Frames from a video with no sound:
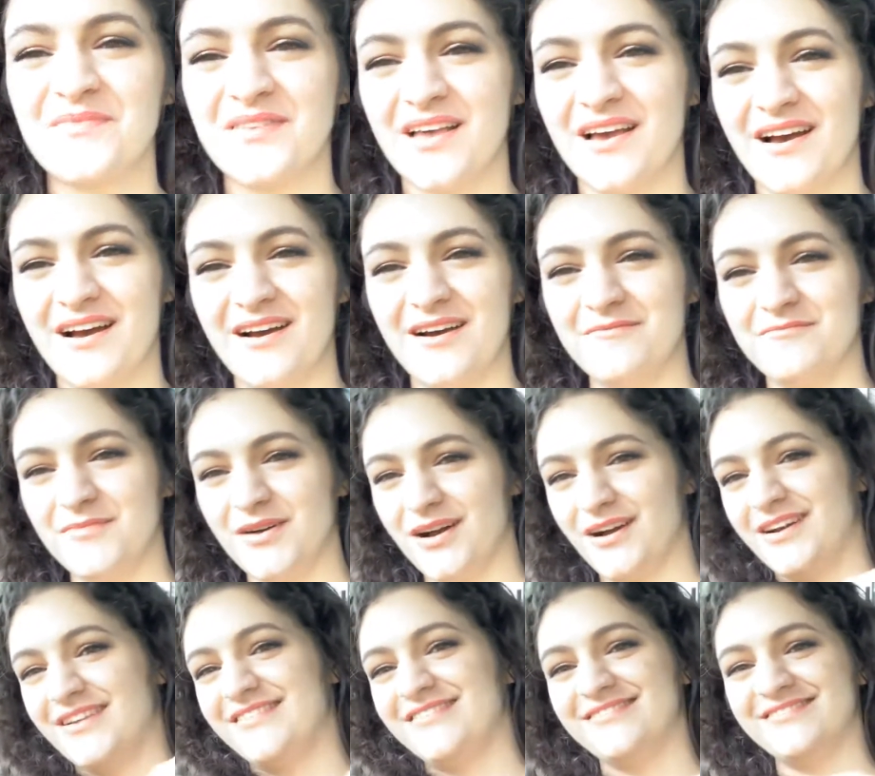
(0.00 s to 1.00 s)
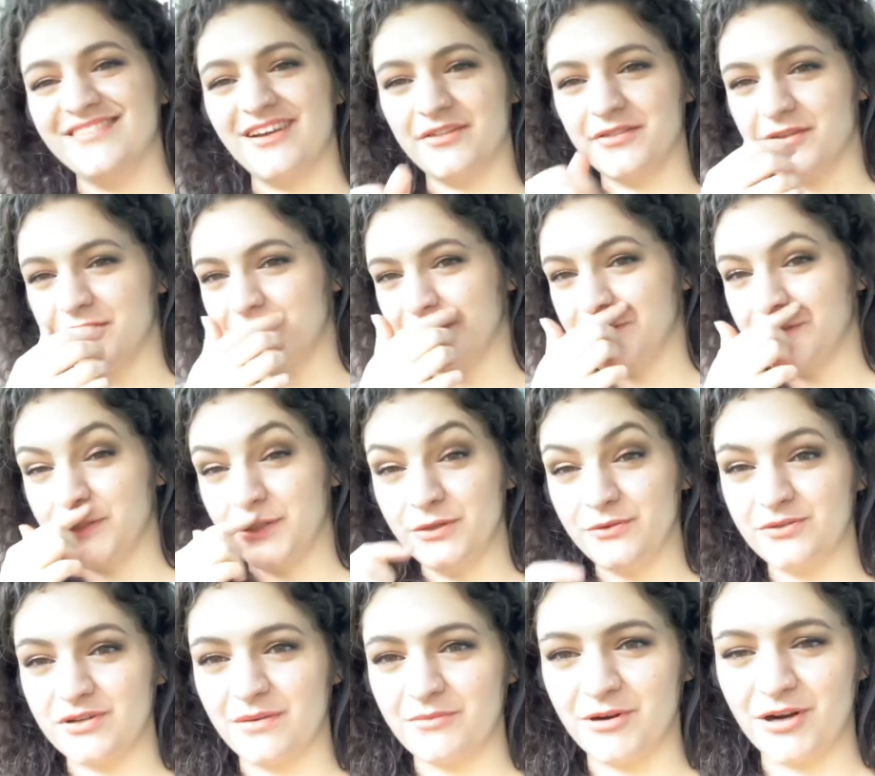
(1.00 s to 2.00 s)
on the new
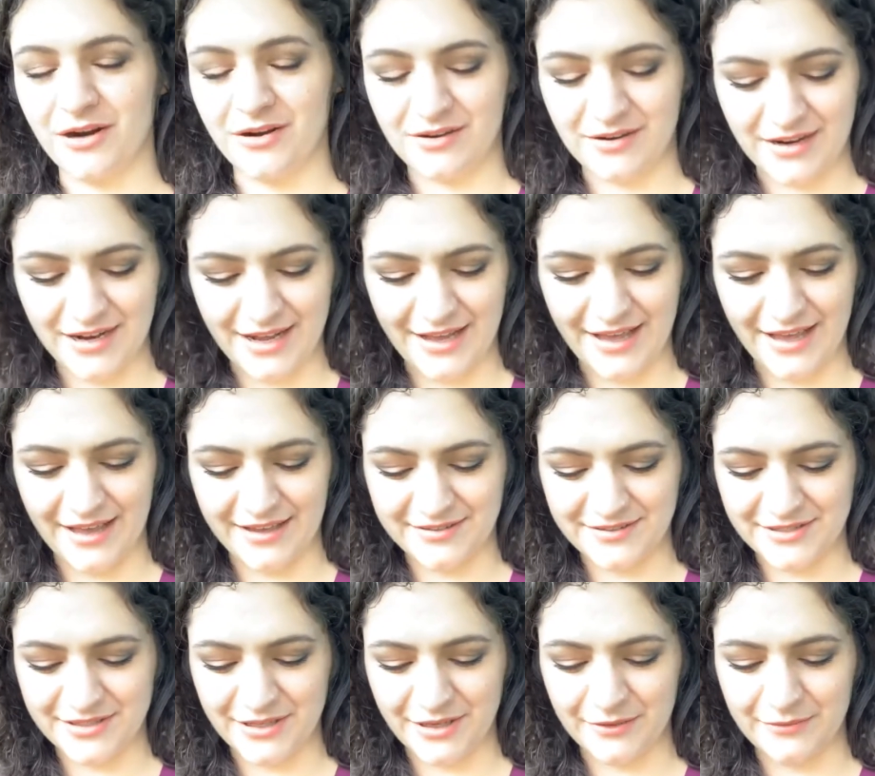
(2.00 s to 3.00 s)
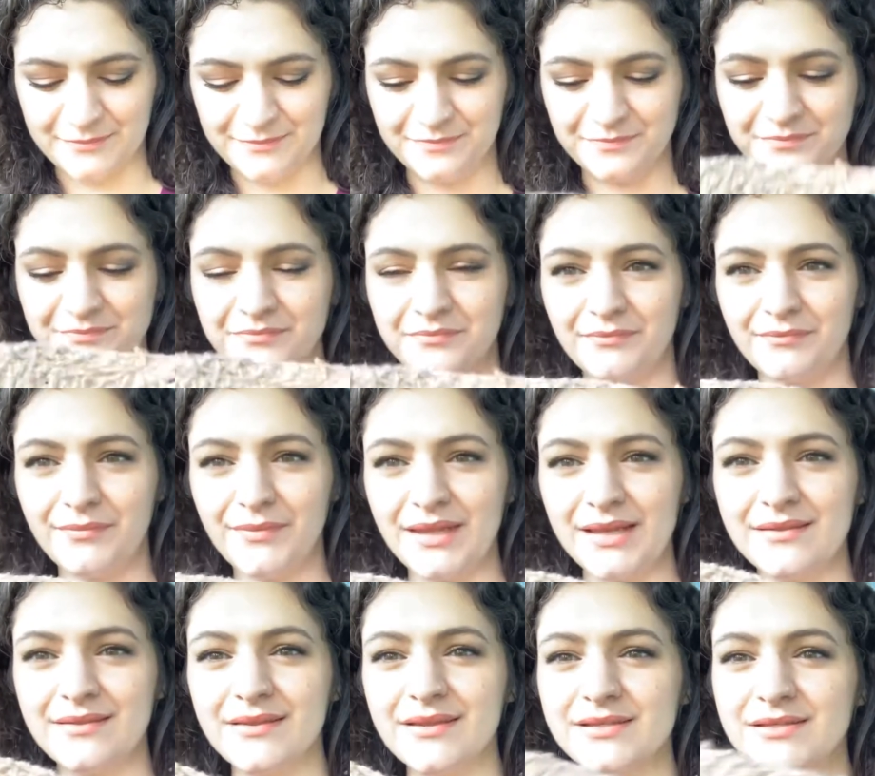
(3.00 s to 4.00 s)
drum carter I had. So
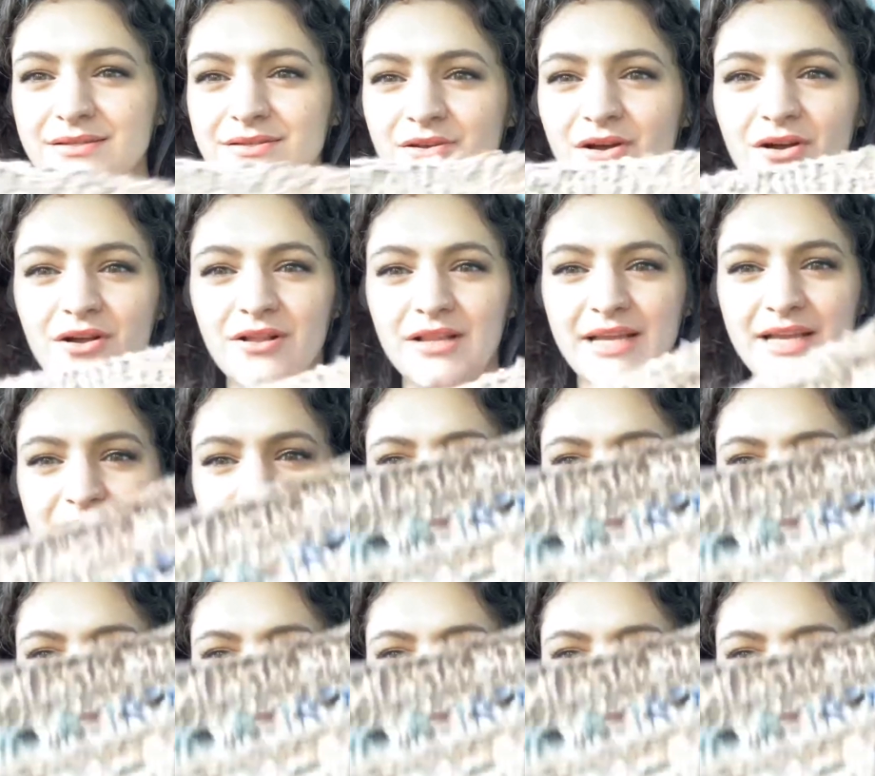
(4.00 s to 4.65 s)
this is all hand